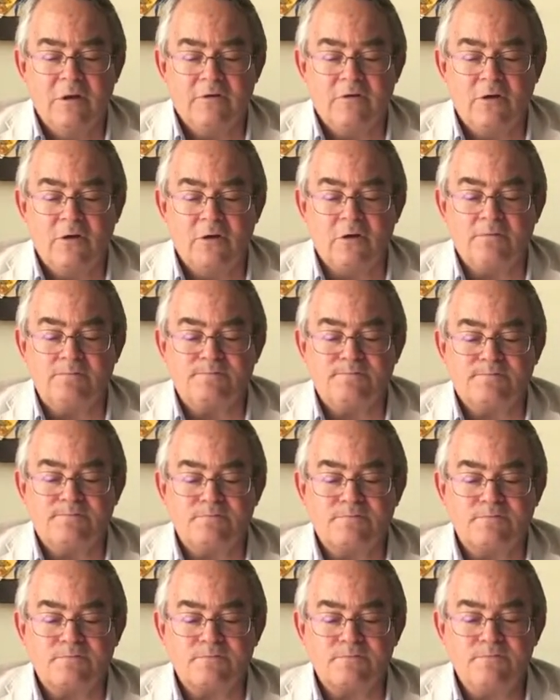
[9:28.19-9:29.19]
So
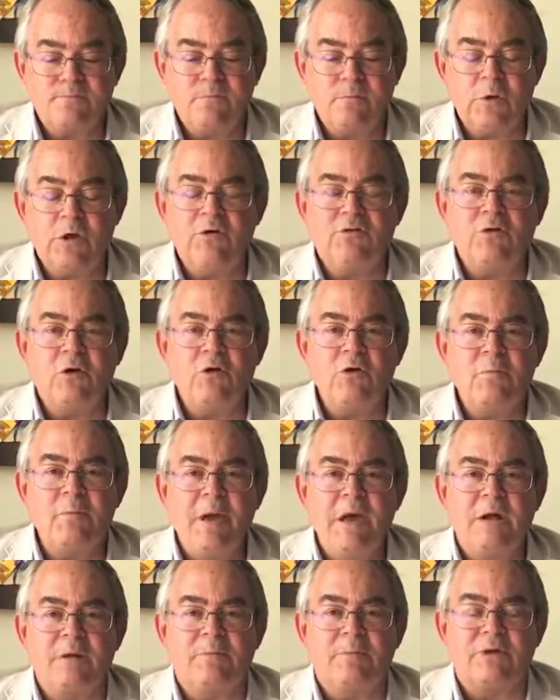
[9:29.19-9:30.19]
the solar
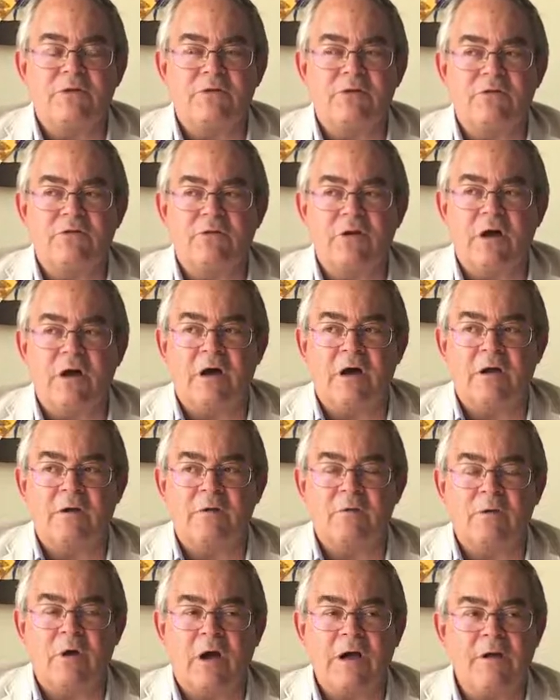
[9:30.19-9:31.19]
panel business,
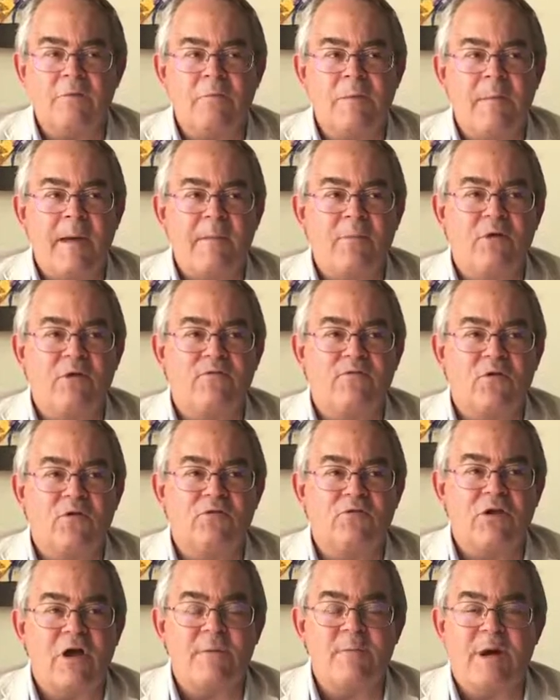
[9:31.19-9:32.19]
I can remember the
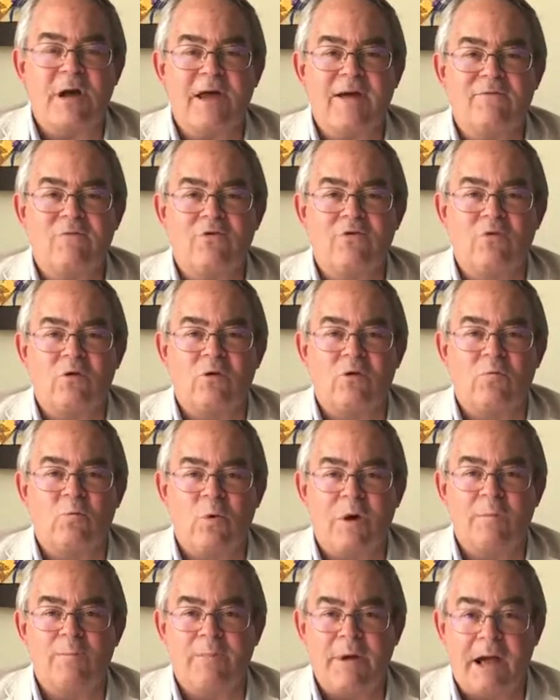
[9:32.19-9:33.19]
first time I ever
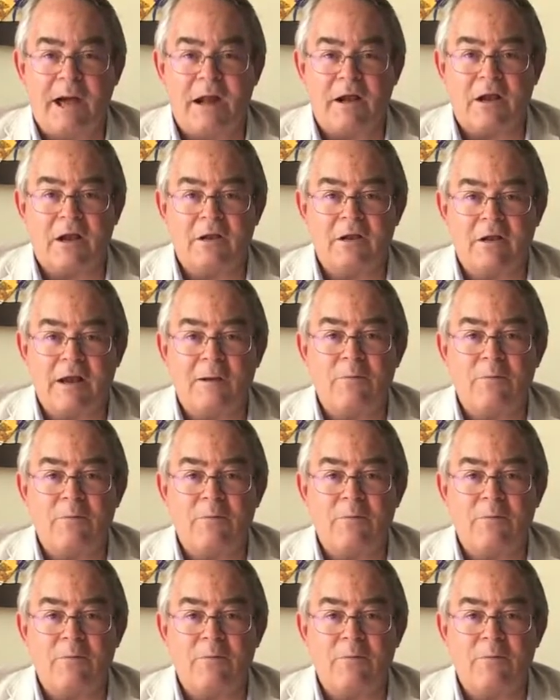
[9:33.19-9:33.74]
sold one pallet.